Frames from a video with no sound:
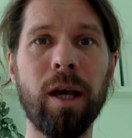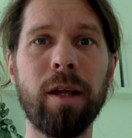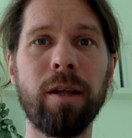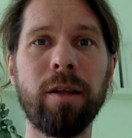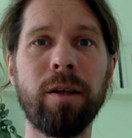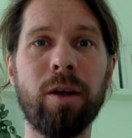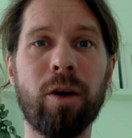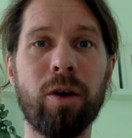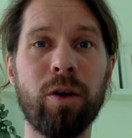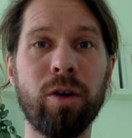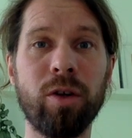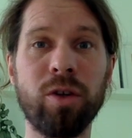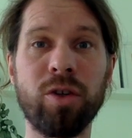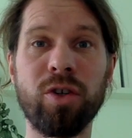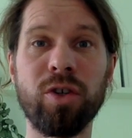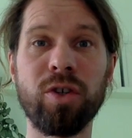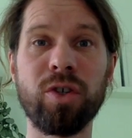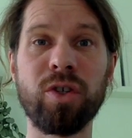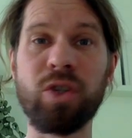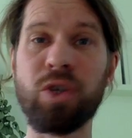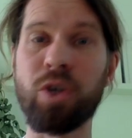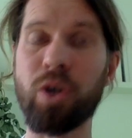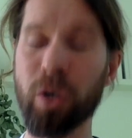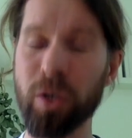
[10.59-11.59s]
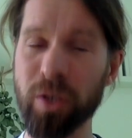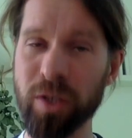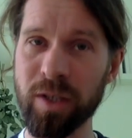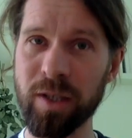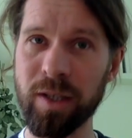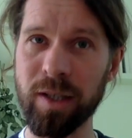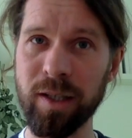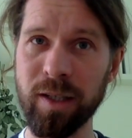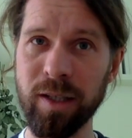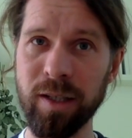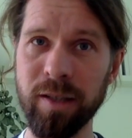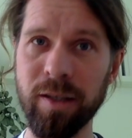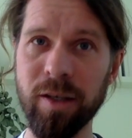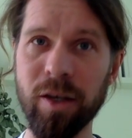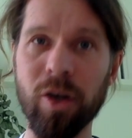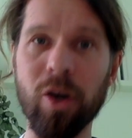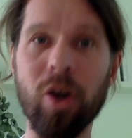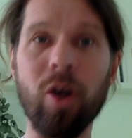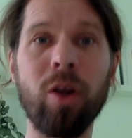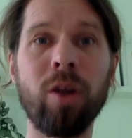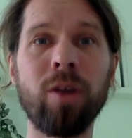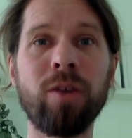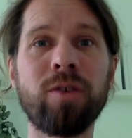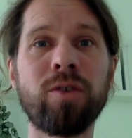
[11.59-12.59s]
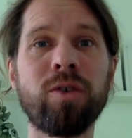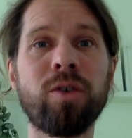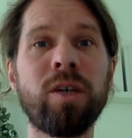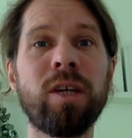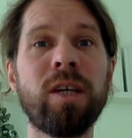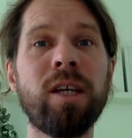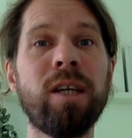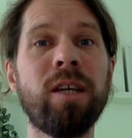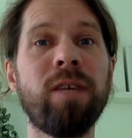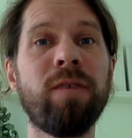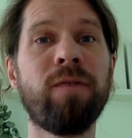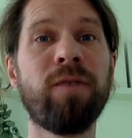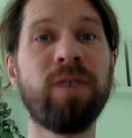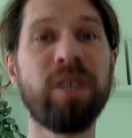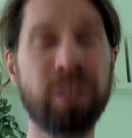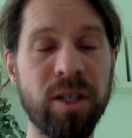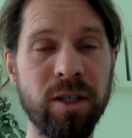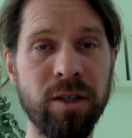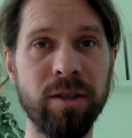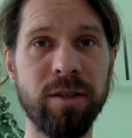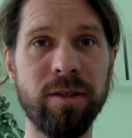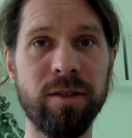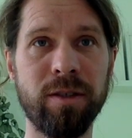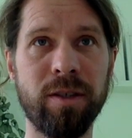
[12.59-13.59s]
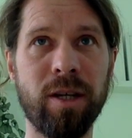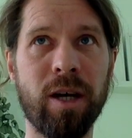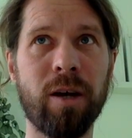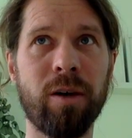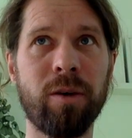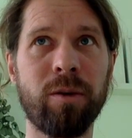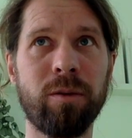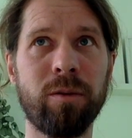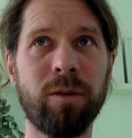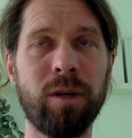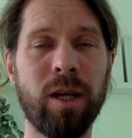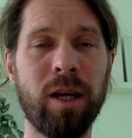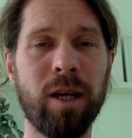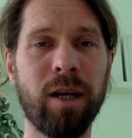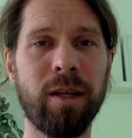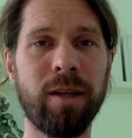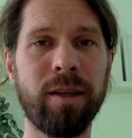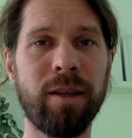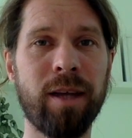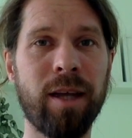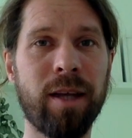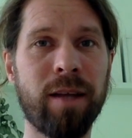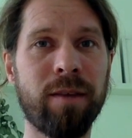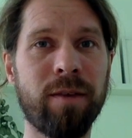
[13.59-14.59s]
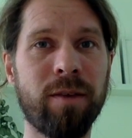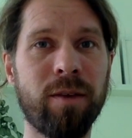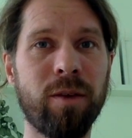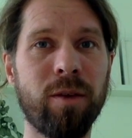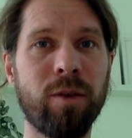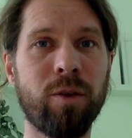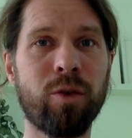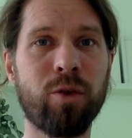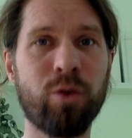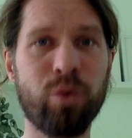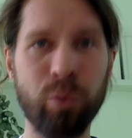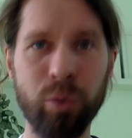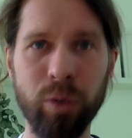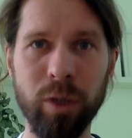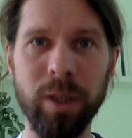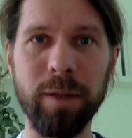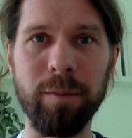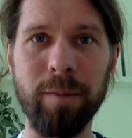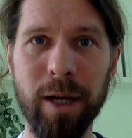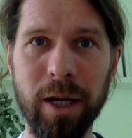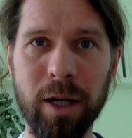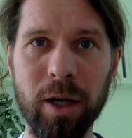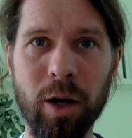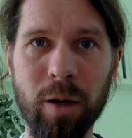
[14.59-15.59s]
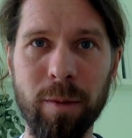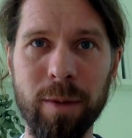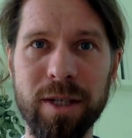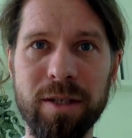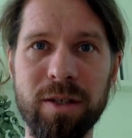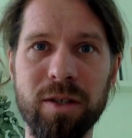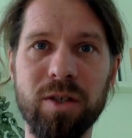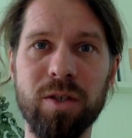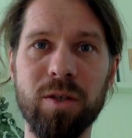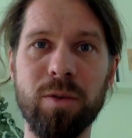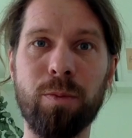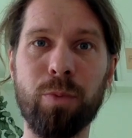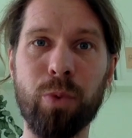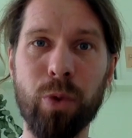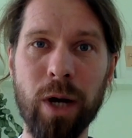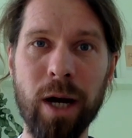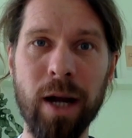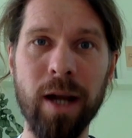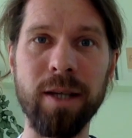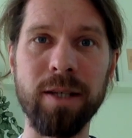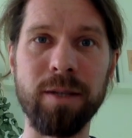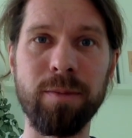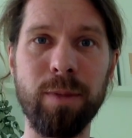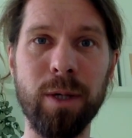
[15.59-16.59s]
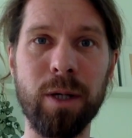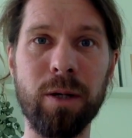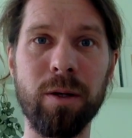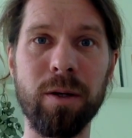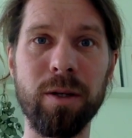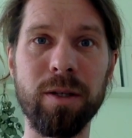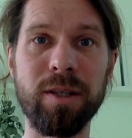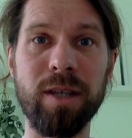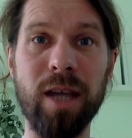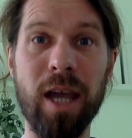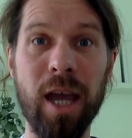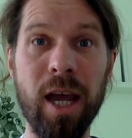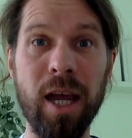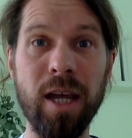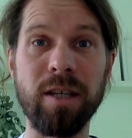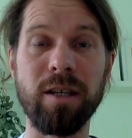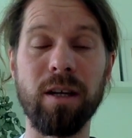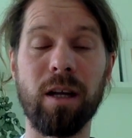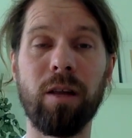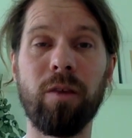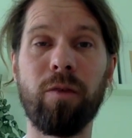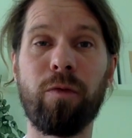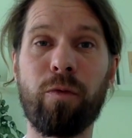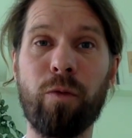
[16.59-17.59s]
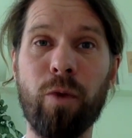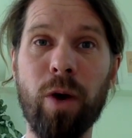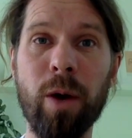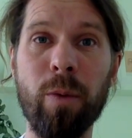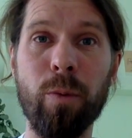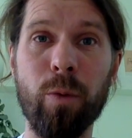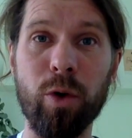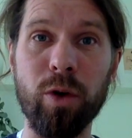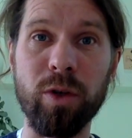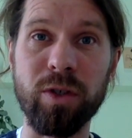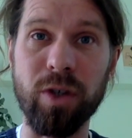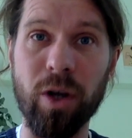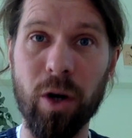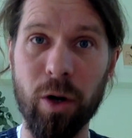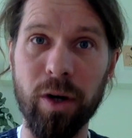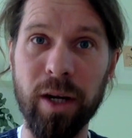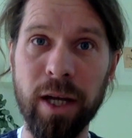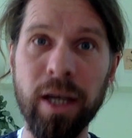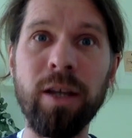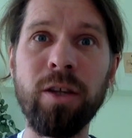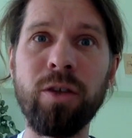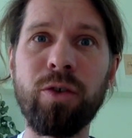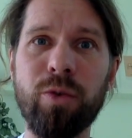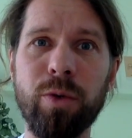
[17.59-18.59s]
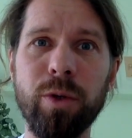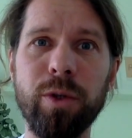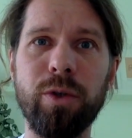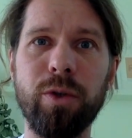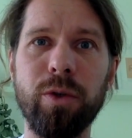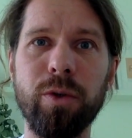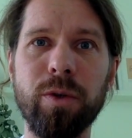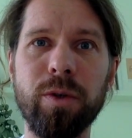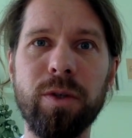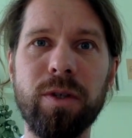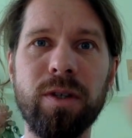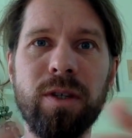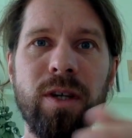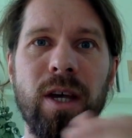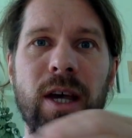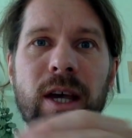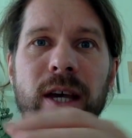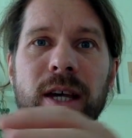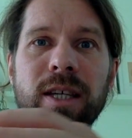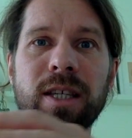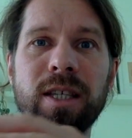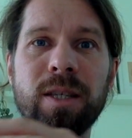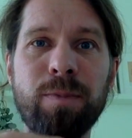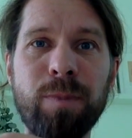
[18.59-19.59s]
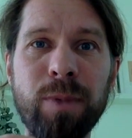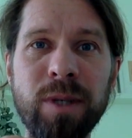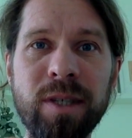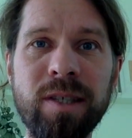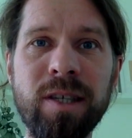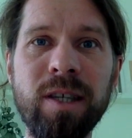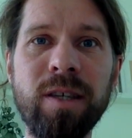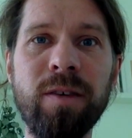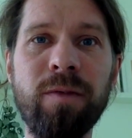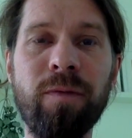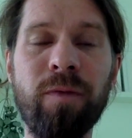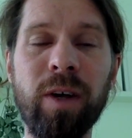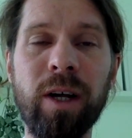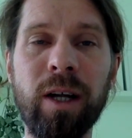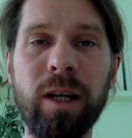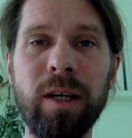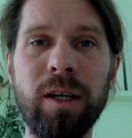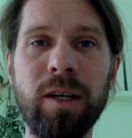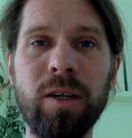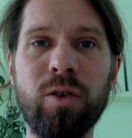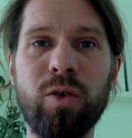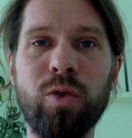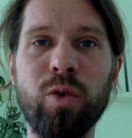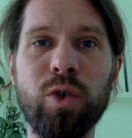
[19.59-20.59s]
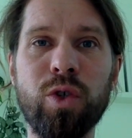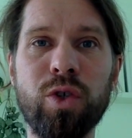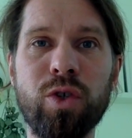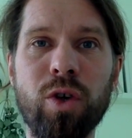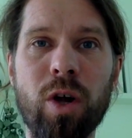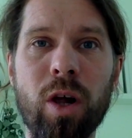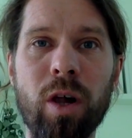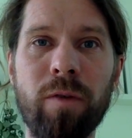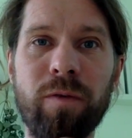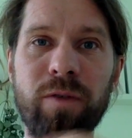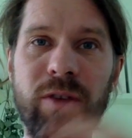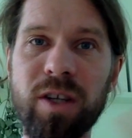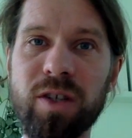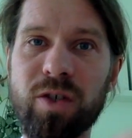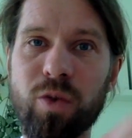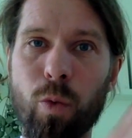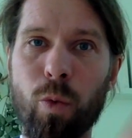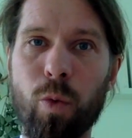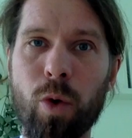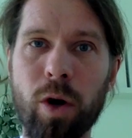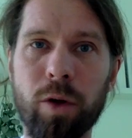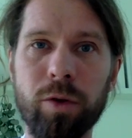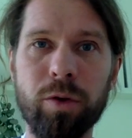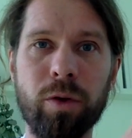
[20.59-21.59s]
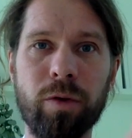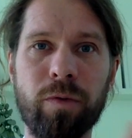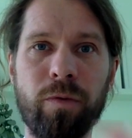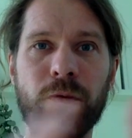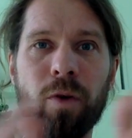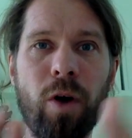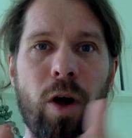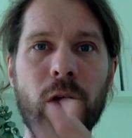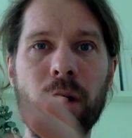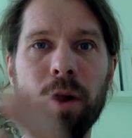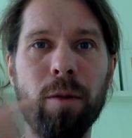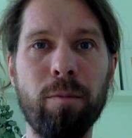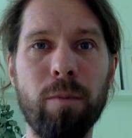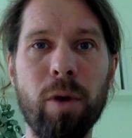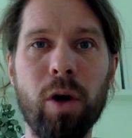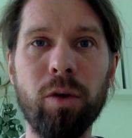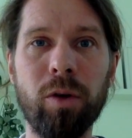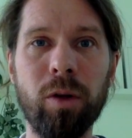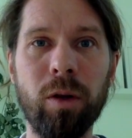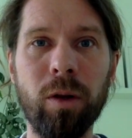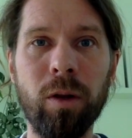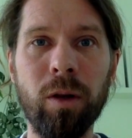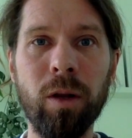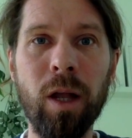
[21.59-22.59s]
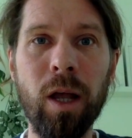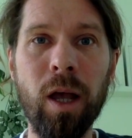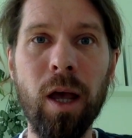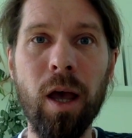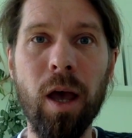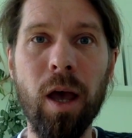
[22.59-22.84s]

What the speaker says: They are not just costly, they are also inefficient. Now, that truly may come as a surprise because Agile frameworks are introduced specifically to solve this waterfall model